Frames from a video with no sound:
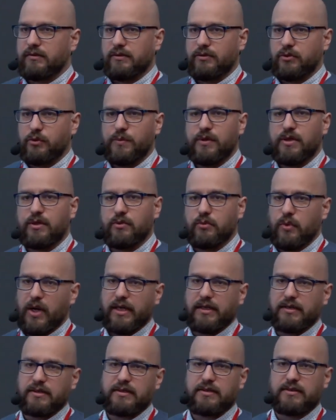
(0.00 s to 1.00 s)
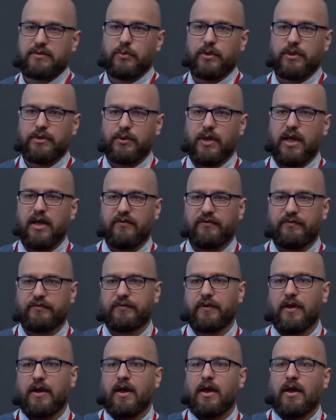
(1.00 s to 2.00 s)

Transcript: Ruby ways where you have